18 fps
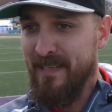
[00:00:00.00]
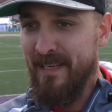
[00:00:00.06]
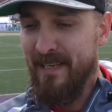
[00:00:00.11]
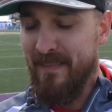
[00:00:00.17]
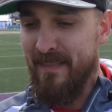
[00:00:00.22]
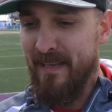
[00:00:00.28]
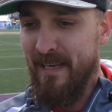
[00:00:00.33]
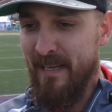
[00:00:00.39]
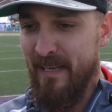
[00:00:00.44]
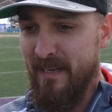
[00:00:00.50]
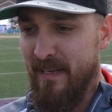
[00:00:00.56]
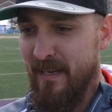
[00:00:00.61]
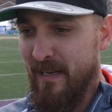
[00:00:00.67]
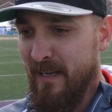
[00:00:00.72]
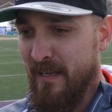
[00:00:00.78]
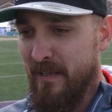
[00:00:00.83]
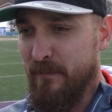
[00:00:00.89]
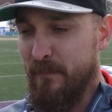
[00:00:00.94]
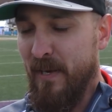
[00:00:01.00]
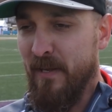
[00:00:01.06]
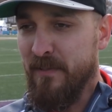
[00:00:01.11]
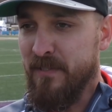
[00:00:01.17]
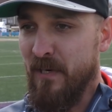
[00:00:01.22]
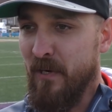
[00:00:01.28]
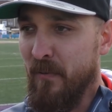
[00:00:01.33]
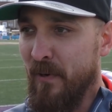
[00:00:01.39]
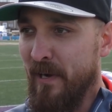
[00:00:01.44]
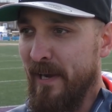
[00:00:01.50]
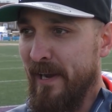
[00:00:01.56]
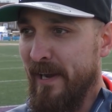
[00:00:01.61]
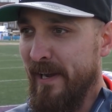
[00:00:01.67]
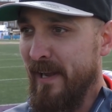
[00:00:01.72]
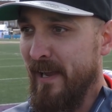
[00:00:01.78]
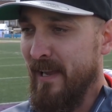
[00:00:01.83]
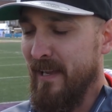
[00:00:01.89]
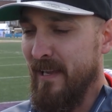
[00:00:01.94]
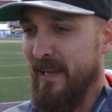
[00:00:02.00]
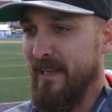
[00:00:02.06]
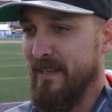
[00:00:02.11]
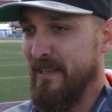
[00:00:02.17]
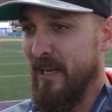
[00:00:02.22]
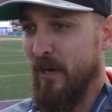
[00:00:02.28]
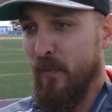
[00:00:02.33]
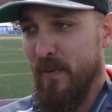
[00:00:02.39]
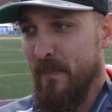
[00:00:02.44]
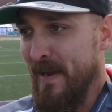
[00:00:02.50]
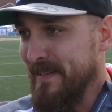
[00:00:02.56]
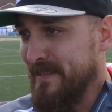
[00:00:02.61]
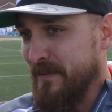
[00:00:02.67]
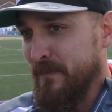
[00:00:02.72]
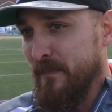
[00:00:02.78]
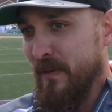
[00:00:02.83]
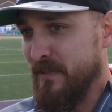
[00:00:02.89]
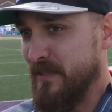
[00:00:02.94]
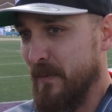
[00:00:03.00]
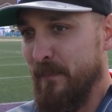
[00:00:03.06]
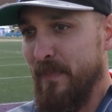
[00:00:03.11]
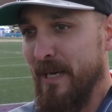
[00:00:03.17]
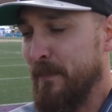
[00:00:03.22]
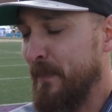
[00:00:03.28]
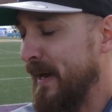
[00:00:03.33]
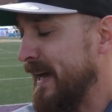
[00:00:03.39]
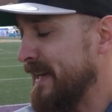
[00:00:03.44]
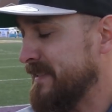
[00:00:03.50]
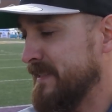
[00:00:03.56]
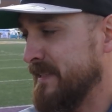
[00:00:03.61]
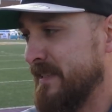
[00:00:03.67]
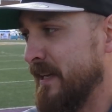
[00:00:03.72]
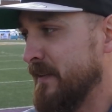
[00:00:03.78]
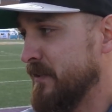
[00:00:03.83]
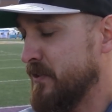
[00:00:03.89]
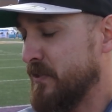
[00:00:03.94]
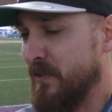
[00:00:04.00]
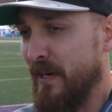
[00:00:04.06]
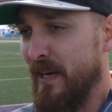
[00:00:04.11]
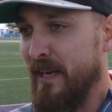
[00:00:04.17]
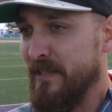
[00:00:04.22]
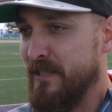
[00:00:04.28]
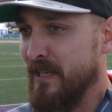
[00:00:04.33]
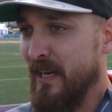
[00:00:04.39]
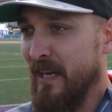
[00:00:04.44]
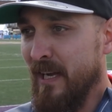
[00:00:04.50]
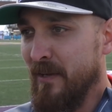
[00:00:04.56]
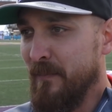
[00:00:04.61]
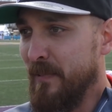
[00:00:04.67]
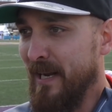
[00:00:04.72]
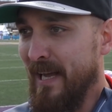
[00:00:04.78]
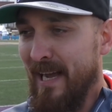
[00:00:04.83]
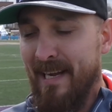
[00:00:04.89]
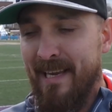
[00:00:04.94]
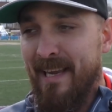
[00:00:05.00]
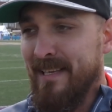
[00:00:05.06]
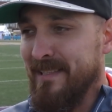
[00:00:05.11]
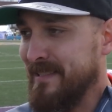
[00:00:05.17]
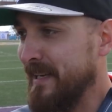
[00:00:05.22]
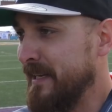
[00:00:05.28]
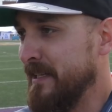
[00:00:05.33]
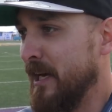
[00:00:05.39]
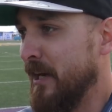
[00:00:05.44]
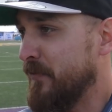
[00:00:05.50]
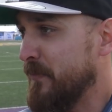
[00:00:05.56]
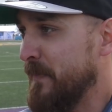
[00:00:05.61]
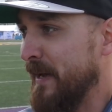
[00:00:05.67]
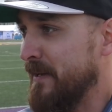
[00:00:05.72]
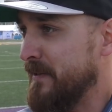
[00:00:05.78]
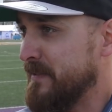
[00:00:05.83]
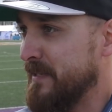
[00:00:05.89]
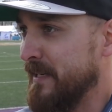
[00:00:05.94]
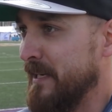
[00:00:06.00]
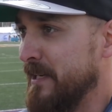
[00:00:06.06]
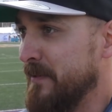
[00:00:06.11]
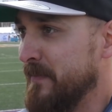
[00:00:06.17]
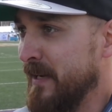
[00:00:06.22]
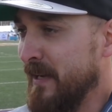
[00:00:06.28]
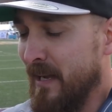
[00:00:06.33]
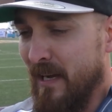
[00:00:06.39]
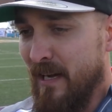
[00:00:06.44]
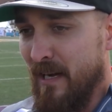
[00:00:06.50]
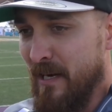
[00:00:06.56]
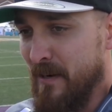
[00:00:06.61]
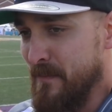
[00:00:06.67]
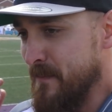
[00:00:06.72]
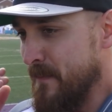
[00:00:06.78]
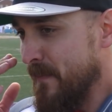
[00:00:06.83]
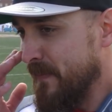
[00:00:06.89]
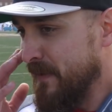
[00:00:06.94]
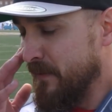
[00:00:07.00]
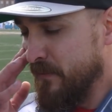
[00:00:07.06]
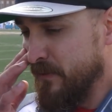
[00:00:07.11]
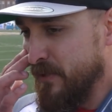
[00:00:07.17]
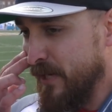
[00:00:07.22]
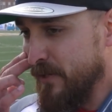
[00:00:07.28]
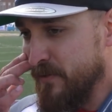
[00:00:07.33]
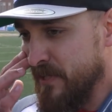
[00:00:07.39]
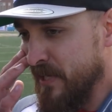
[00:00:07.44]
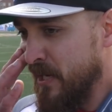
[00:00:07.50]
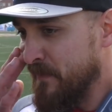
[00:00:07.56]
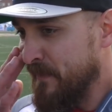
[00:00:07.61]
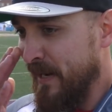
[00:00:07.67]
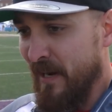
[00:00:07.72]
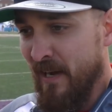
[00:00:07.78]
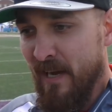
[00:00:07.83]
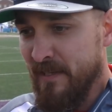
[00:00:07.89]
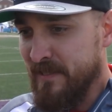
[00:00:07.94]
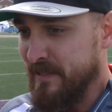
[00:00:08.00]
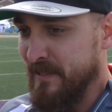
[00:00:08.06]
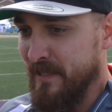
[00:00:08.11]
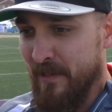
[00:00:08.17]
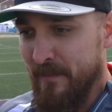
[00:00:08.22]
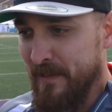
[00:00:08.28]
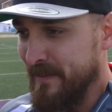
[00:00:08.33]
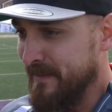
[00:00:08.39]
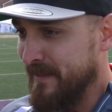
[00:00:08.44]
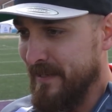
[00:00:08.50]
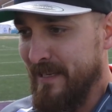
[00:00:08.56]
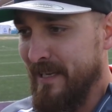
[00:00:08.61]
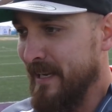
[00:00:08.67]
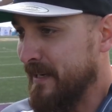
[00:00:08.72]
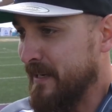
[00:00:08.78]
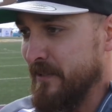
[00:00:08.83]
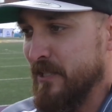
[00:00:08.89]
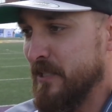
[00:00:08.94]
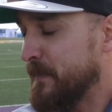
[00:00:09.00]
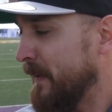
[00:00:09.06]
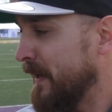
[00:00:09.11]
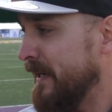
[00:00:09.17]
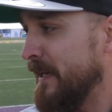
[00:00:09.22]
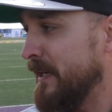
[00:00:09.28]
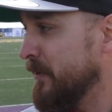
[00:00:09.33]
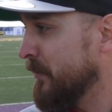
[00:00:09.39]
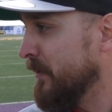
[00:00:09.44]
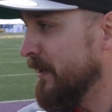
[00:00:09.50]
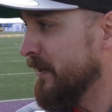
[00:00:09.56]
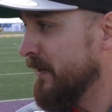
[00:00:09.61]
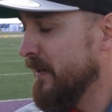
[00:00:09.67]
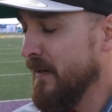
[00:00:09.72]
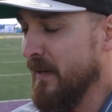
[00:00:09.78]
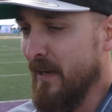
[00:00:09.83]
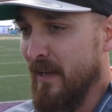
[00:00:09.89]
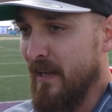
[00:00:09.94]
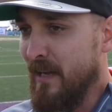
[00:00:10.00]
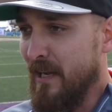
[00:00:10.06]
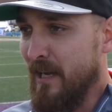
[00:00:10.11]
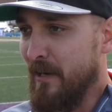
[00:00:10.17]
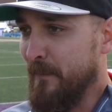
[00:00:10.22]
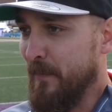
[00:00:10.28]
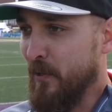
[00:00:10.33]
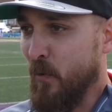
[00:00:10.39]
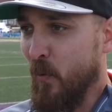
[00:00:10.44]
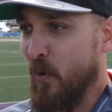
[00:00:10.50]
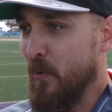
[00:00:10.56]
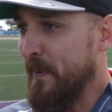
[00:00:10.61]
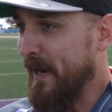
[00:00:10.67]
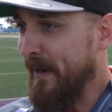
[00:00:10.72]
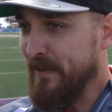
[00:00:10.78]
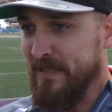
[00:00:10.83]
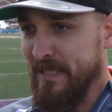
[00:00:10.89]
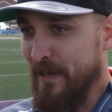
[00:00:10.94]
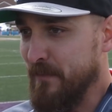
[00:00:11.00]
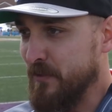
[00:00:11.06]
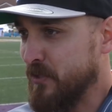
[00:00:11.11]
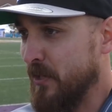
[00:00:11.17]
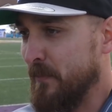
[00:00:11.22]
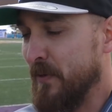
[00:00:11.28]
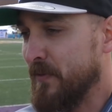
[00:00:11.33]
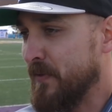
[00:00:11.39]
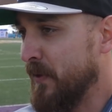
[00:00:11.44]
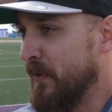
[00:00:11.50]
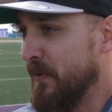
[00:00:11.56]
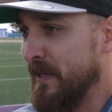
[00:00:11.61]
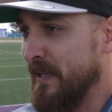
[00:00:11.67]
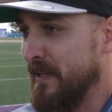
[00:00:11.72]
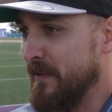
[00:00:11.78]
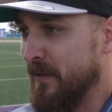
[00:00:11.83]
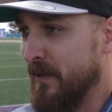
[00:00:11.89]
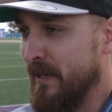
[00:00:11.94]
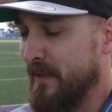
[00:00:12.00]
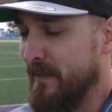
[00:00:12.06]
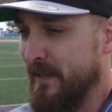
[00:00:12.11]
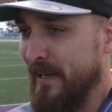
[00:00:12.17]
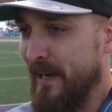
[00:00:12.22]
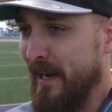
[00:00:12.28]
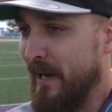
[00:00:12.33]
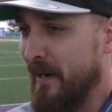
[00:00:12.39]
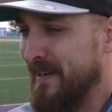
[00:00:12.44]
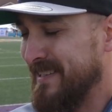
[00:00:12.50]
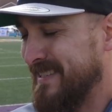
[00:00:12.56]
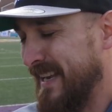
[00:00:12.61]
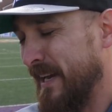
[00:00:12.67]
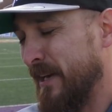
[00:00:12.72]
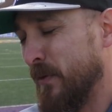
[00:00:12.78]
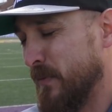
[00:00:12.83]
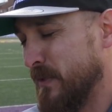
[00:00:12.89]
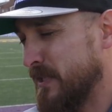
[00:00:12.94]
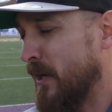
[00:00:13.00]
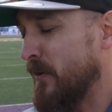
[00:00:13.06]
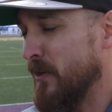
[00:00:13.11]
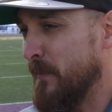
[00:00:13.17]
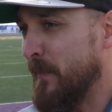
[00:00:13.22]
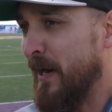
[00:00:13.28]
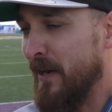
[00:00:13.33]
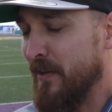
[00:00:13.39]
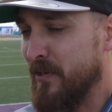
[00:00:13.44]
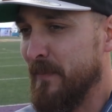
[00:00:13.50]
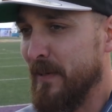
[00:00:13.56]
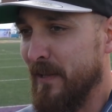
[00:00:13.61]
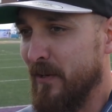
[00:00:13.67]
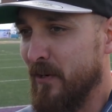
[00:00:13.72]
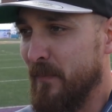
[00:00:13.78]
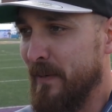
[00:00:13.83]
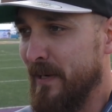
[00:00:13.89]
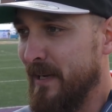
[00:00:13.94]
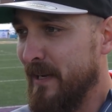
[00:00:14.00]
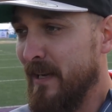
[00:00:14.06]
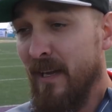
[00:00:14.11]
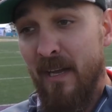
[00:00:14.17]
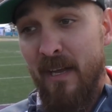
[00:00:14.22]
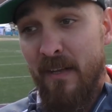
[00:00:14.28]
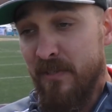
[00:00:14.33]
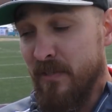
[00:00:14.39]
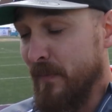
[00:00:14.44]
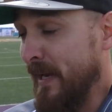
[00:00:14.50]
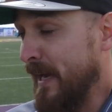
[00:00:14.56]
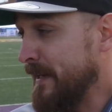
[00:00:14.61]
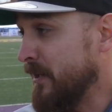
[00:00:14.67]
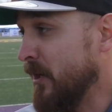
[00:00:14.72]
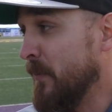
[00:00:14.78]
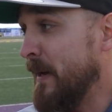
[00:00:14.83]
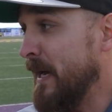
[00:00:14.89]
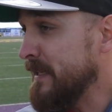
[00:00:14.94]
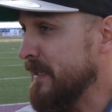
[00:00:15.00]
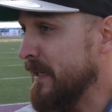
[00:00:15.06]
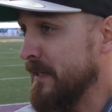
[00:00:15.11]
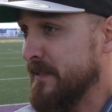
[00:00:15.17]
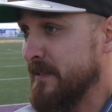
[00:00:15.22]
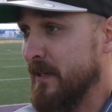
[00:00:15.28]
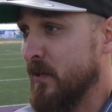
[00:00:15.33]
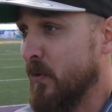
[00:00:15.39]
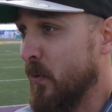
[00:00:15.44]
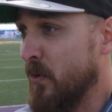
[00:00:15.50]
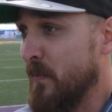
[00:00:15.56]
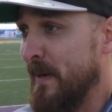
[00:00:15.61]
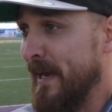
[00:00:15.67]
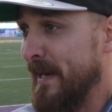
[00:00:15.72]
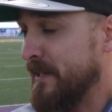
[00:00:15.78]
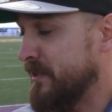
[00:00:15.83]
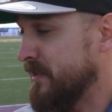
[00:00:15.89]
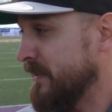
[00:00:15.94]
get that, bounce our way, and uh, we made some, some big passes down the stretch. But I can't say enough about our team. Um, you were talking about Hudson. I mean, the kid could just play anywhere. Um, our quarterback was having trouble throwing it in the, in the, air, and his ankle was starting to bother him a little bit. So we had to go back to Hudson, the quarterback, and just